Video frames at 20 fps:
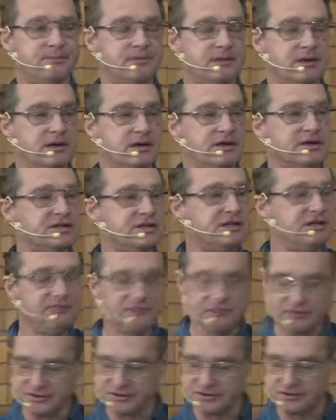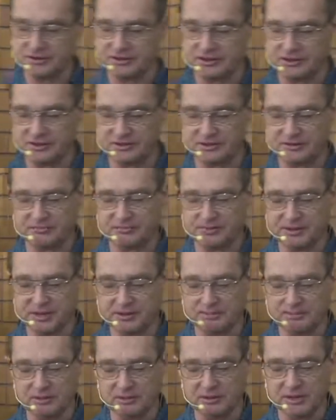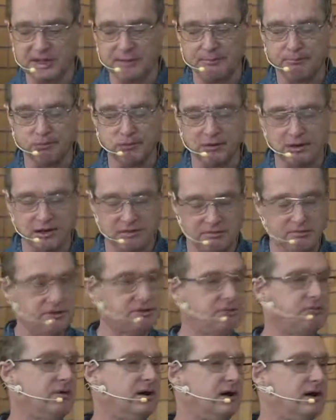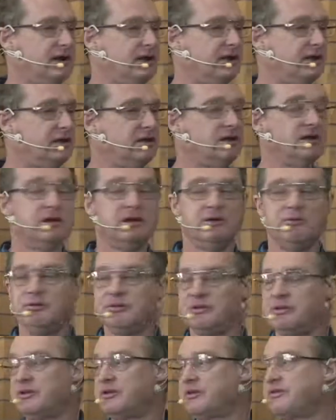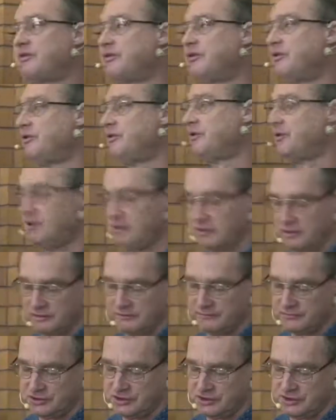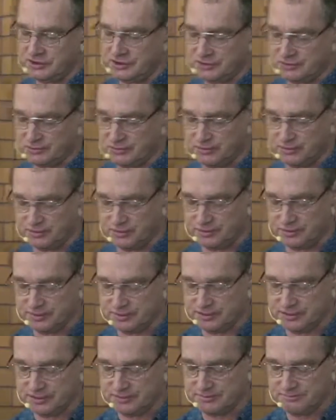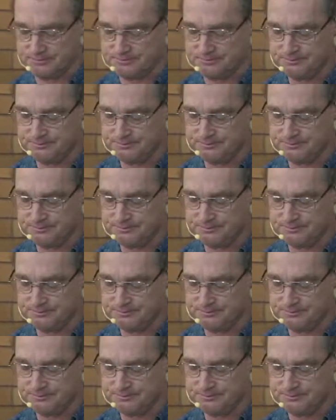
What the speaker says: Because in verse 32, people are blown away with the authority of Jesus' words.